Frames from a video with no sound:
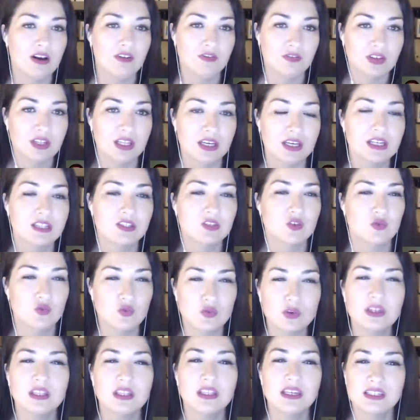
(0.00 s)
I feel like it's a
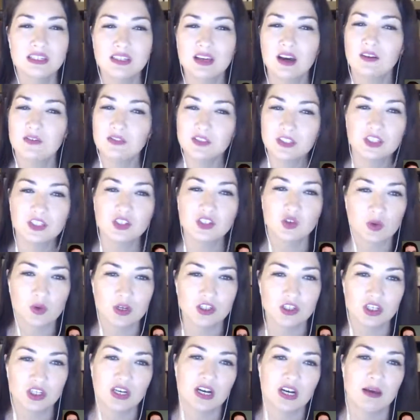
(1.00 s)
really tough
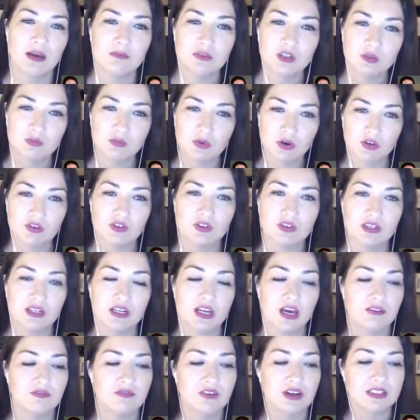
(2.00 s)
situation, and I'm just personally
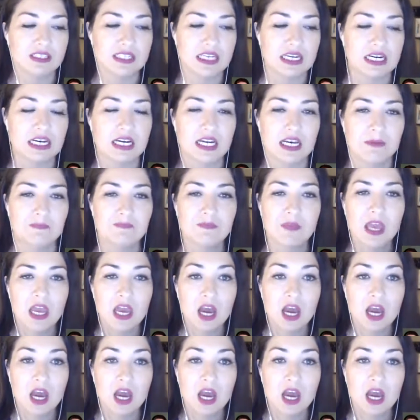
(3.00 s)
not invested in it.